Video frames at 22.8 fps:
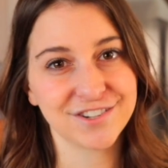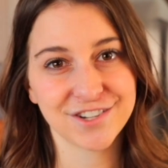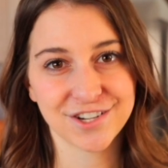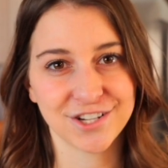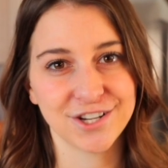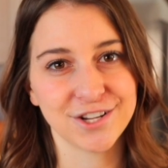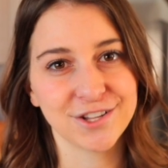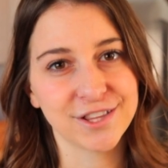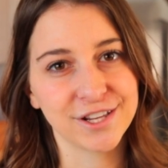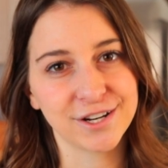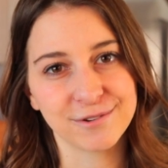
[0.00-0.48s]

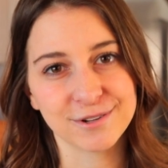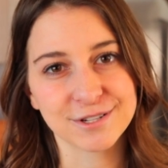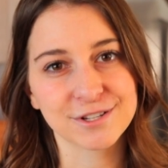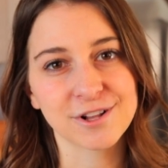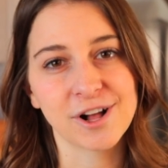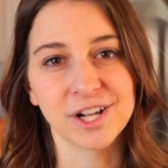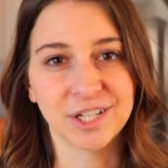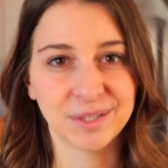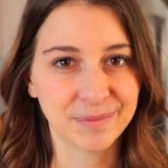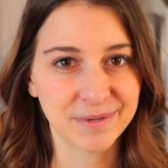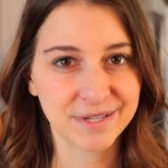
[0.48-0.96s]
She knew that it was
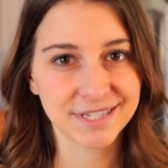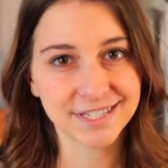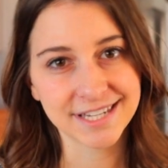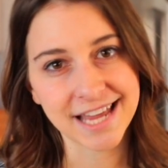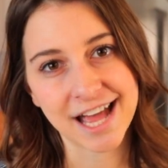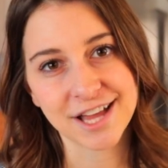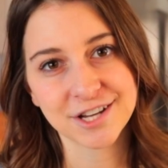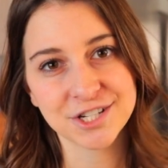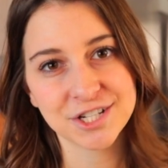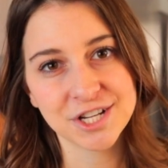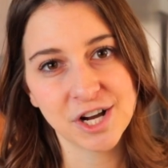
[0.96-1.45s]
called a
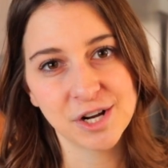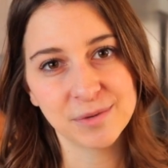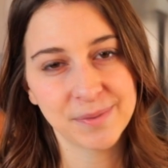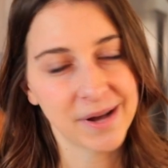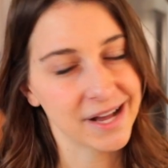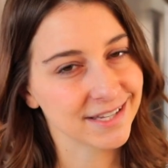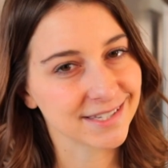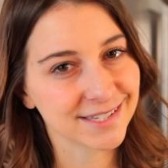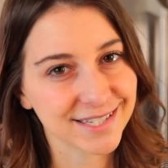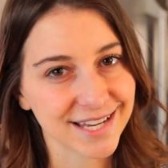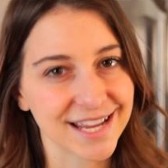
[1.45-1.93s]
pistachio
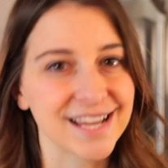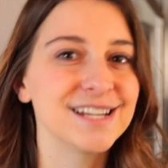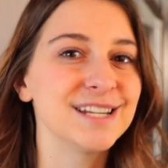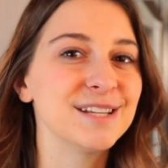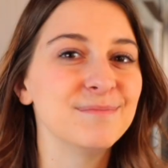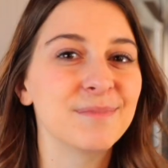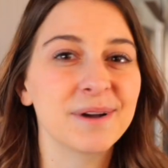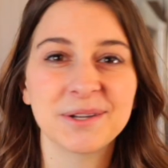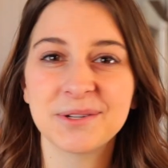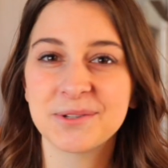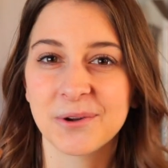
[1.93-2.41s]
paste
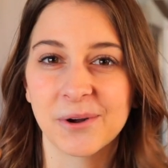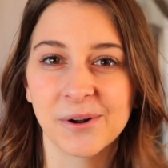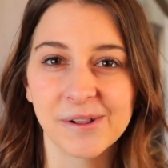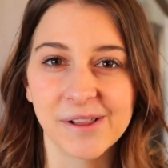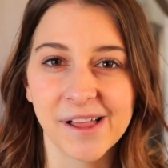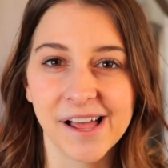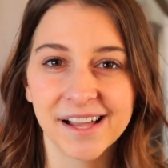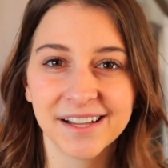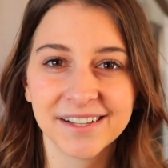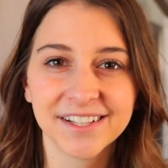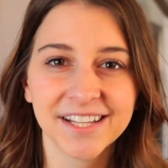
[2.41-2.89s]
di
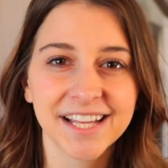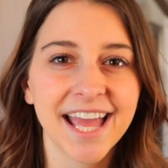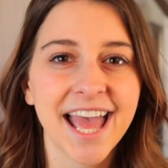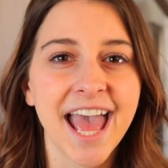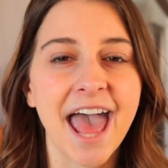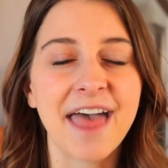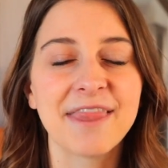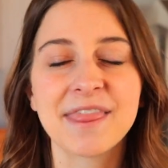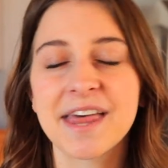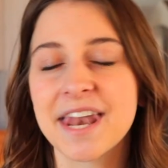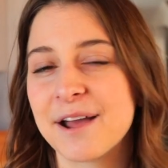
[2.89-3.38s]
mandorla,
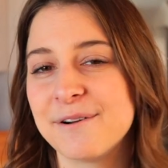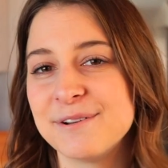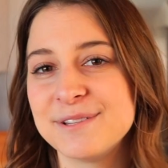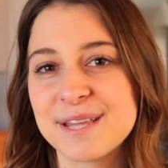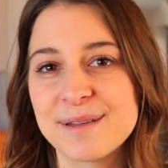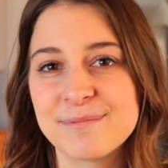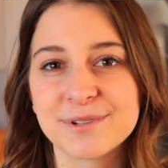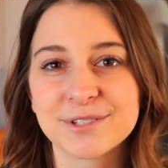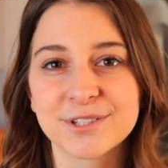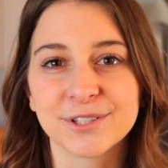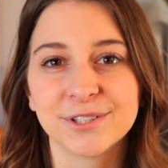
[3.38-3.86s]
and then I
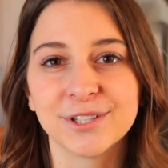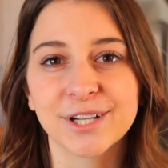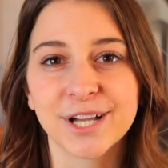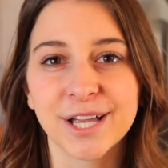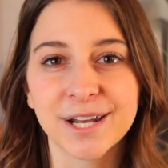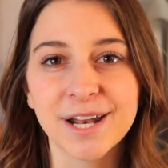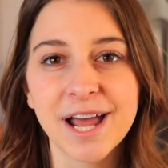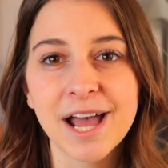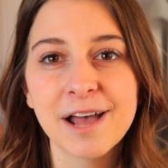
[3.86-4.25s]
was able to look it